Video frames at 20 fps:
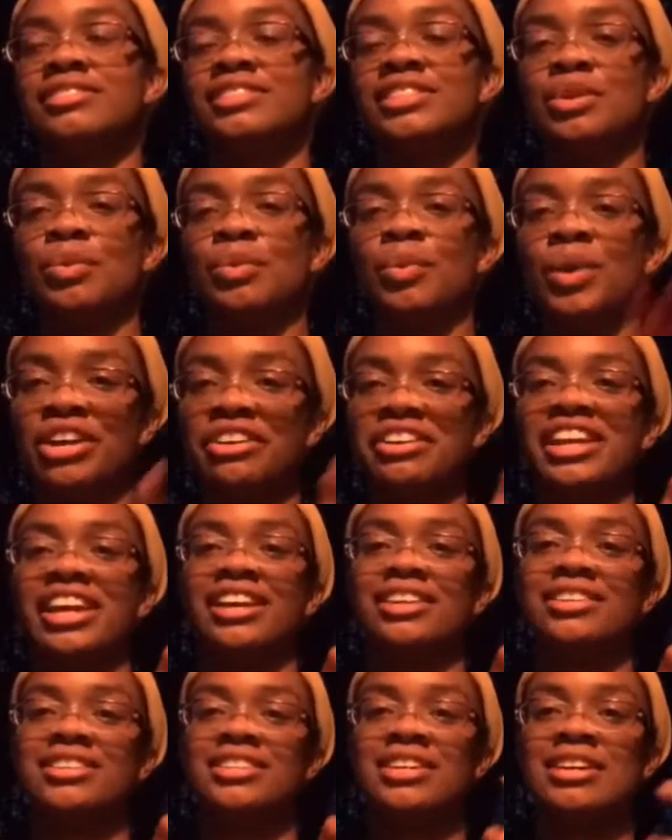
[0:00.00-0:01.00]
the weird
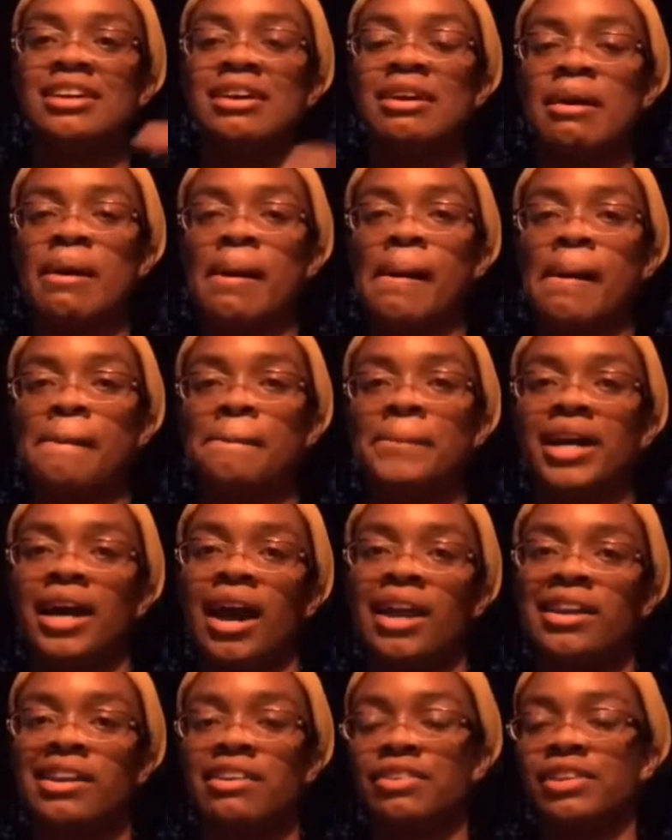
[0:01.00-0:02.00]
kid, but
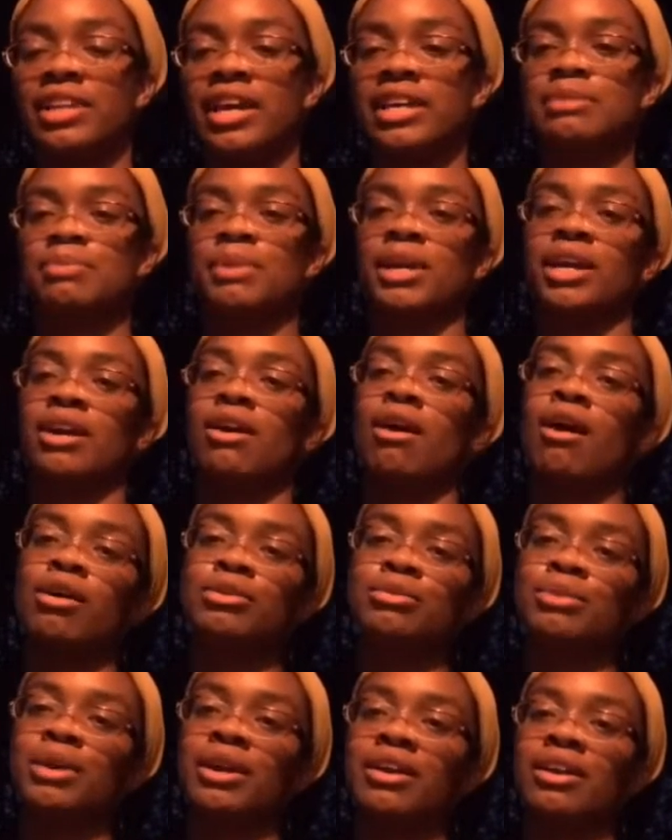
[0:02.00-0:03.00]
I never liked being called
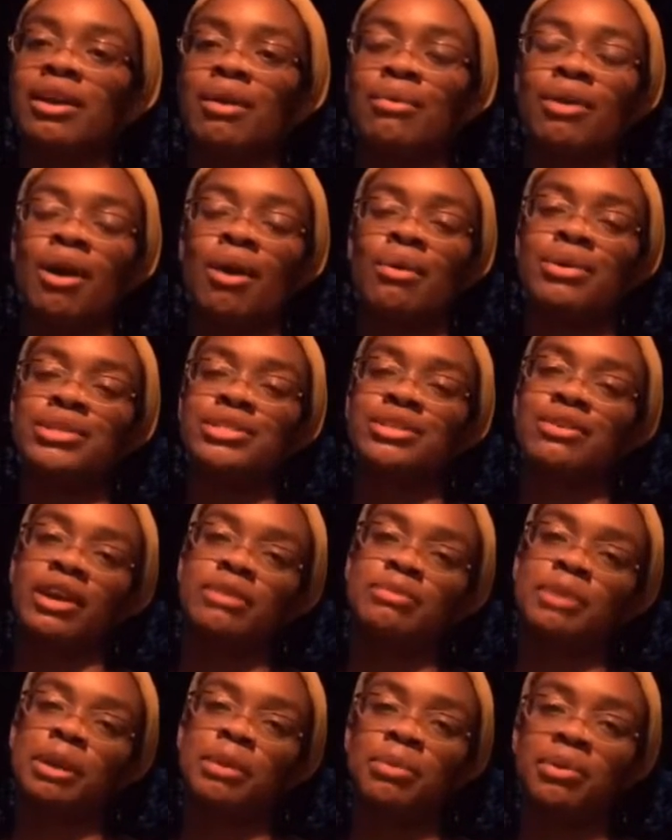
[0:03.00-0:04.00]
weird. I would always
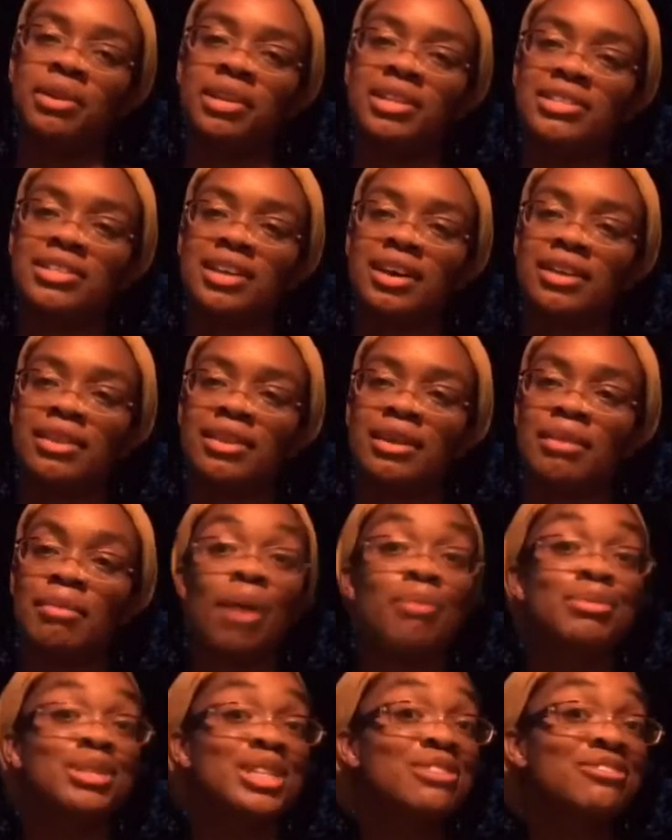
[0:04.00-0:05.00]
correct people and tell them
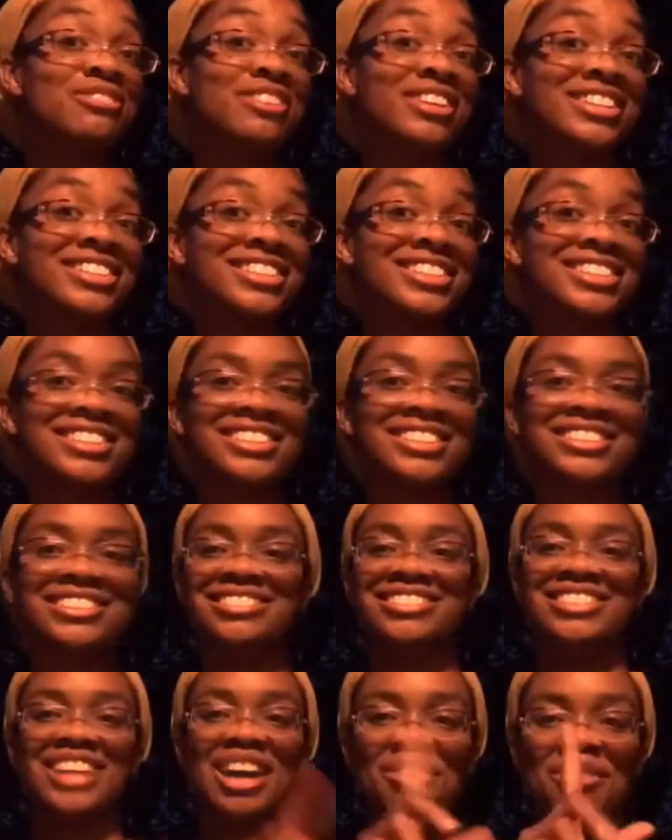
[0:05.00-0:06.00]
I'm different,
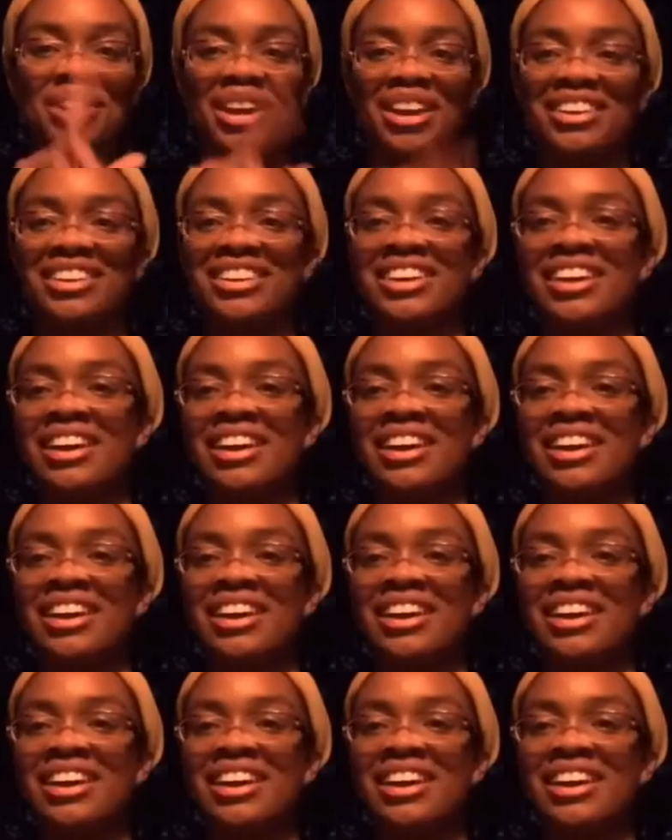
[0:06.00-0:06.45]
not weird.